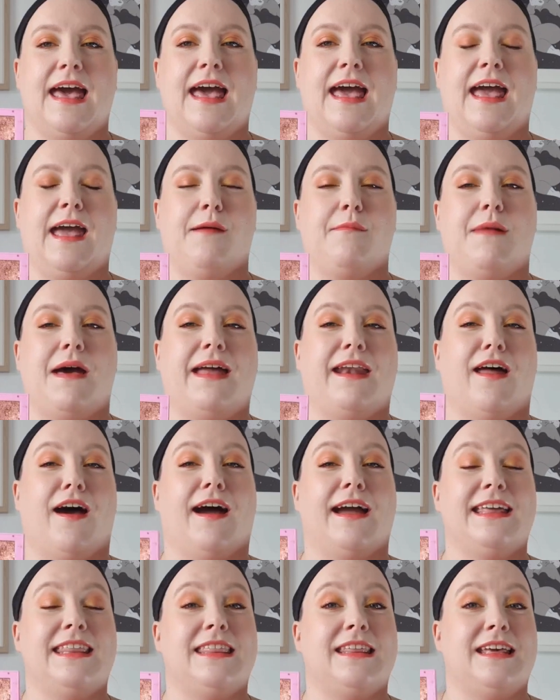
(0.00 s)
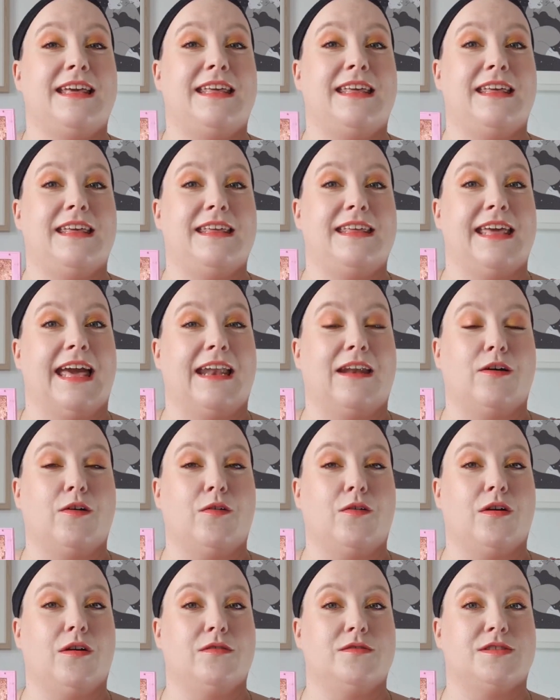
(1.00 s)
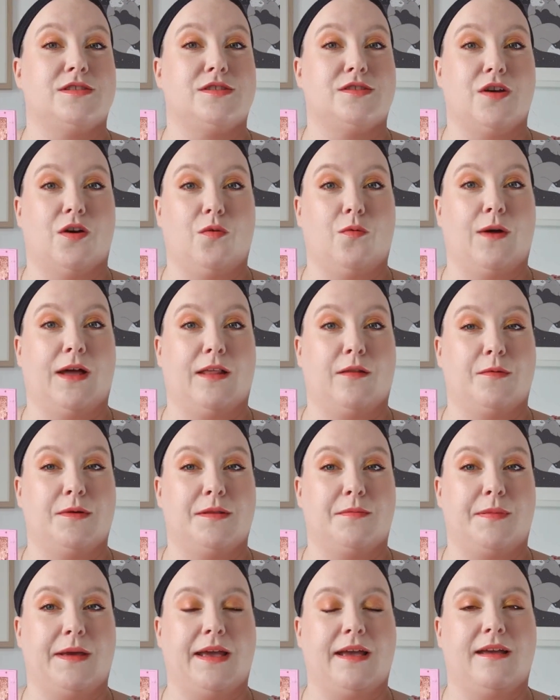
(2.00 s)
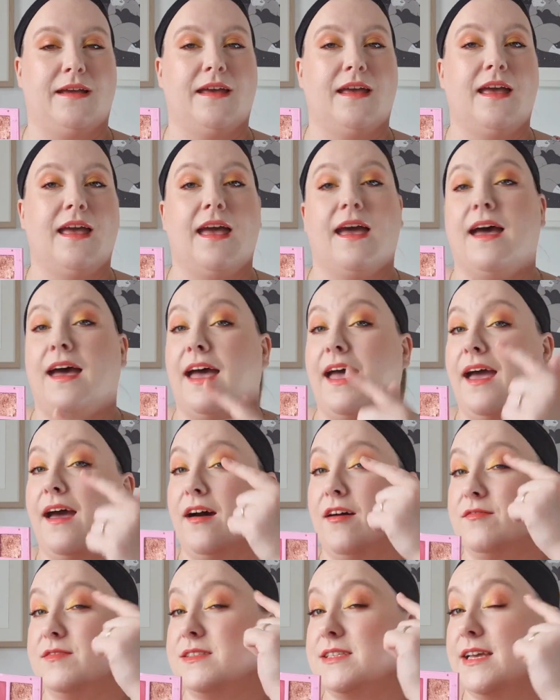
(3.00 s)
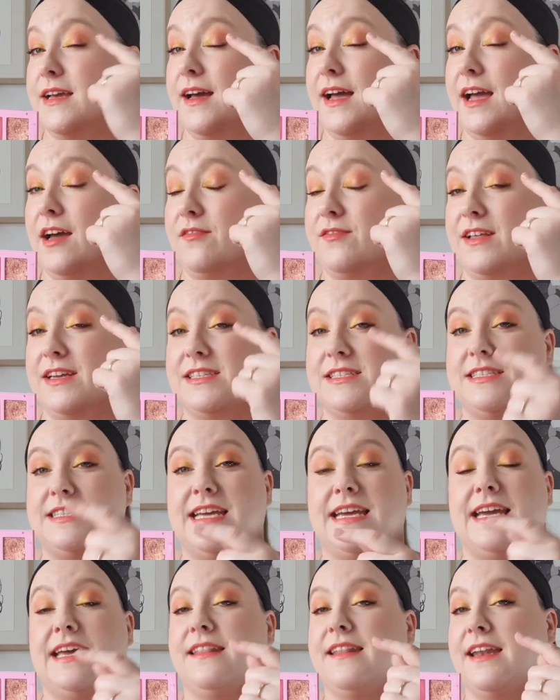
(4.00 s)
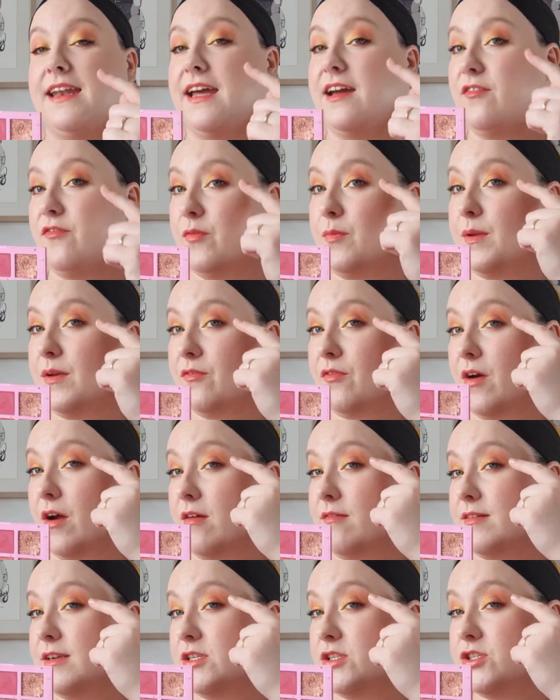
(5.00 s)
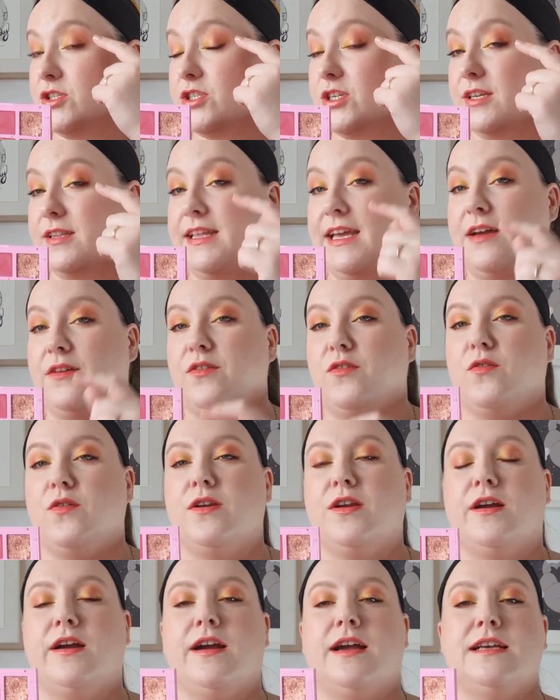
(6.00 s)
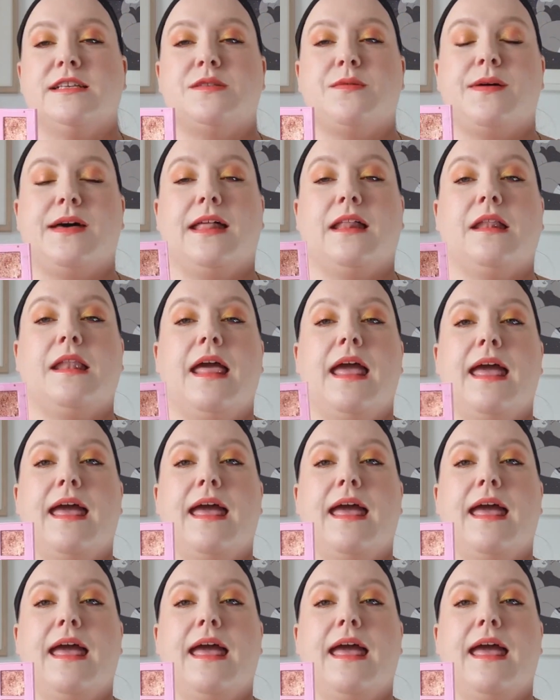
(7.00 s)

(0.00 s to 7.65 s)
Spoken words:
And I think yellow goes so well with pink. Obviously I have that today, and then I have a bit of orange in the outer corner as well.